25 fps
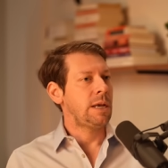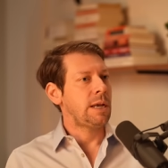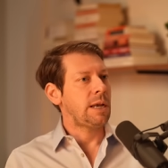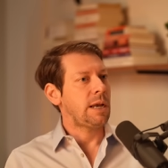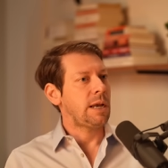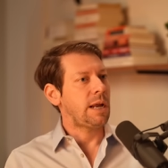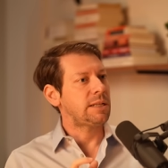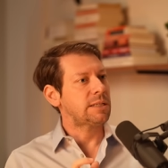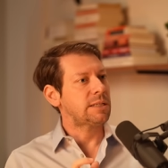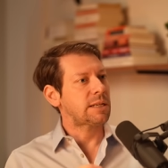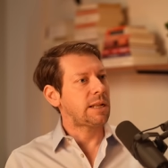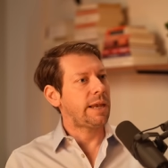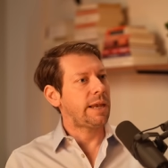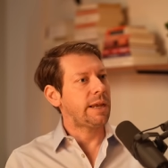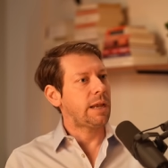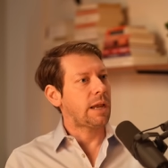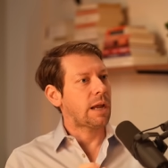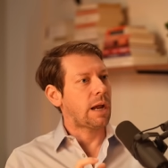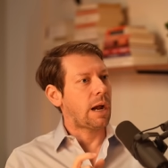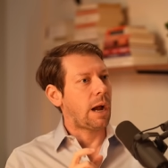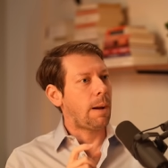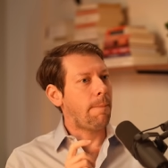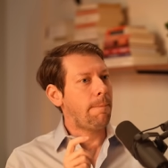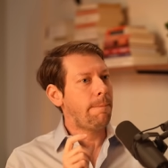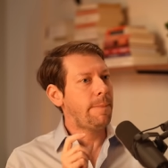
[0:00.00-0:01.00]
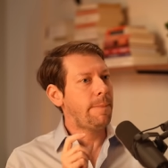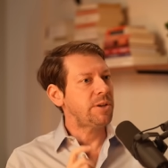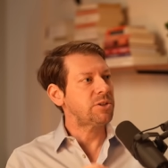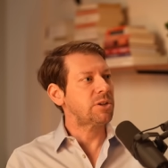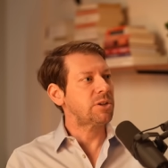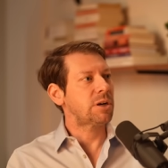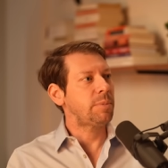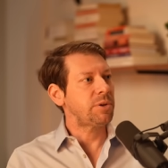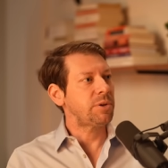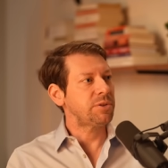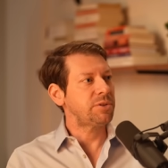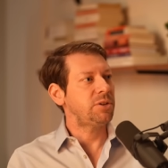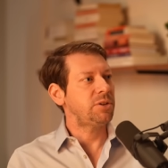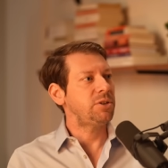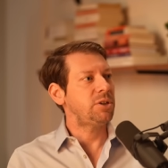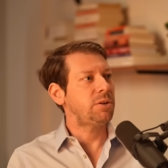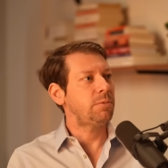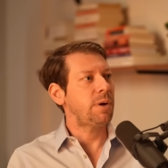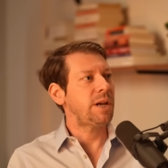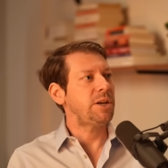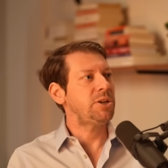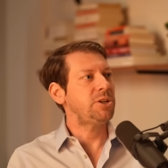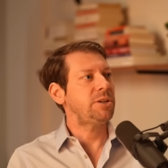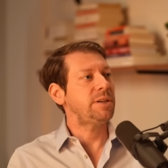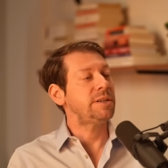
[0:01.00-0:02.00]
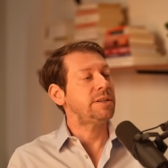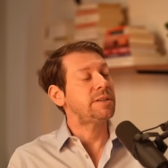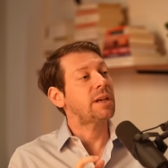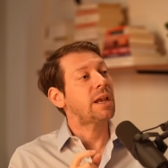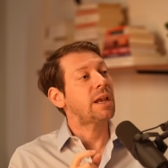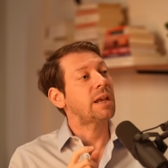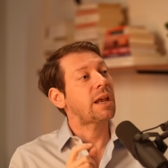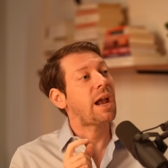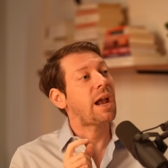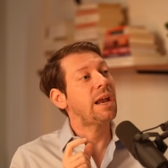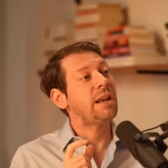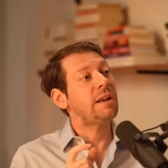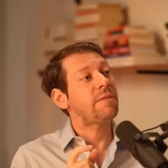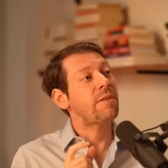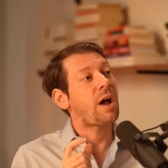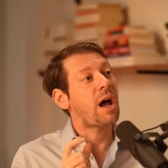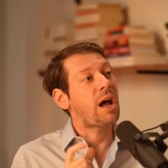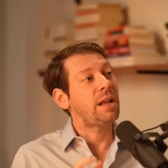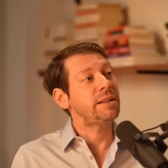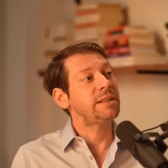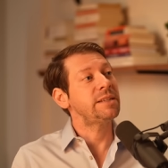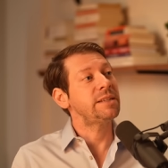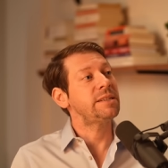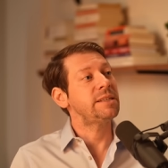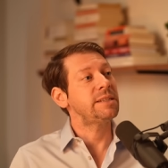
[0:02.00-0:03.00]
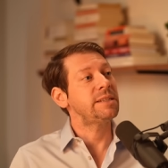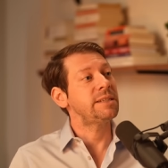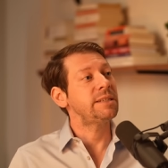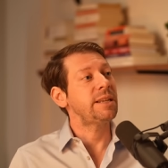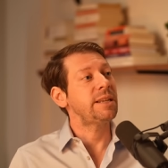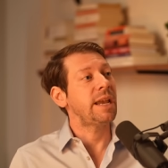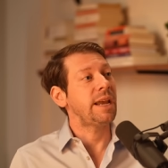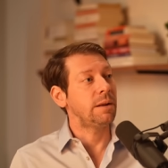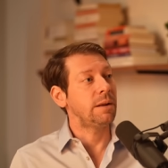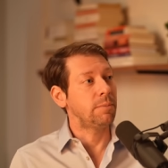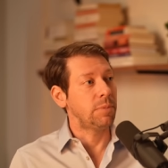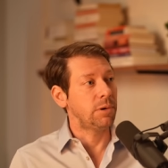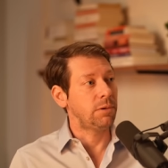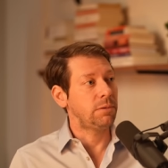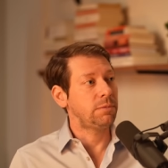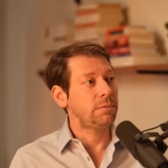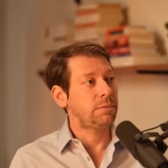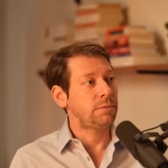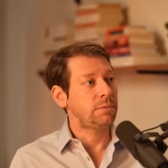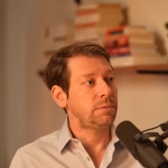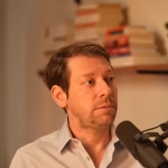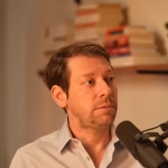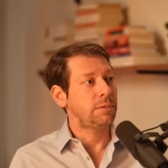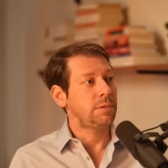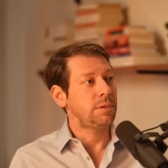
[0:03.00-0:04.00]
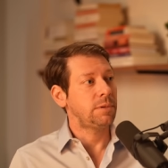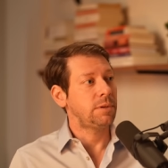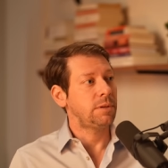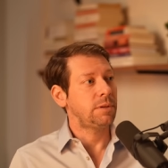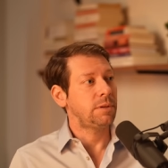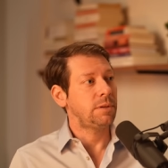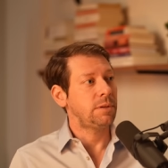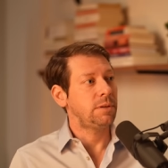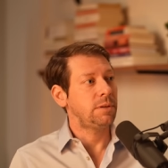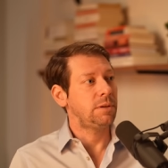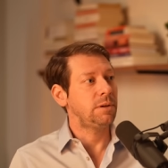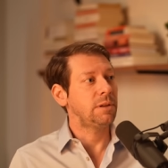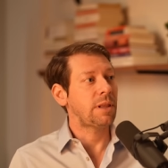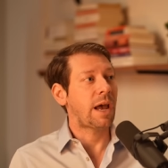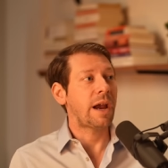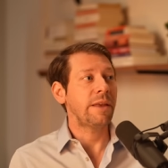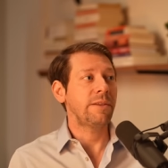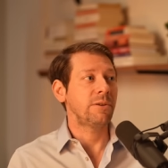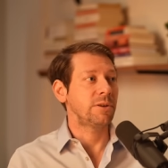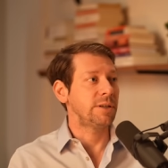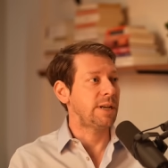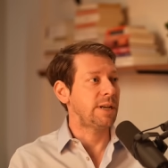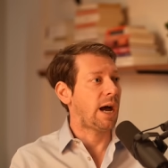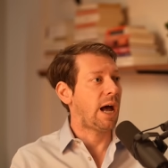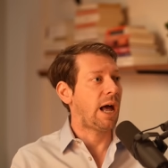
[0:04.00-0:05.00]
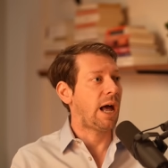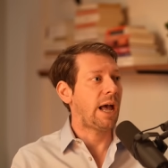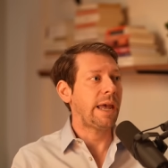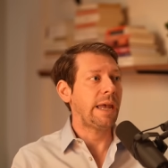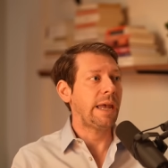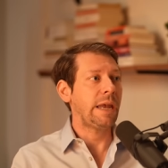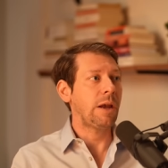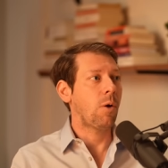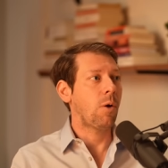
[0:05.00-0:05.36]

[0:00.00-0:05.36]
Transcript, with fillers: It's like a miserable situation is kind of unsustainable you'll either die